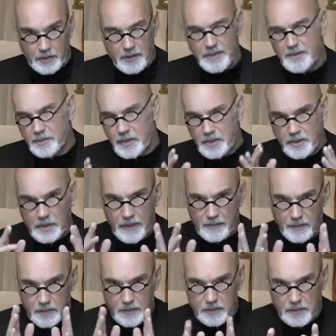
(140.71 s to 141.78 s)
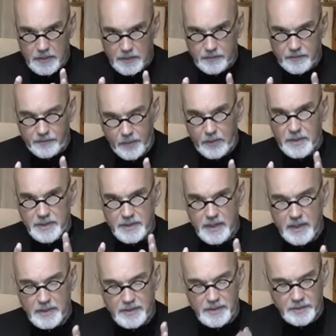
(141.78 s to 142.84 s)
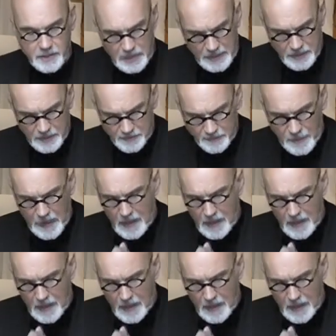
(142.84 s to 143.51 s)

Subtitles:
This is where you have good focused concentration,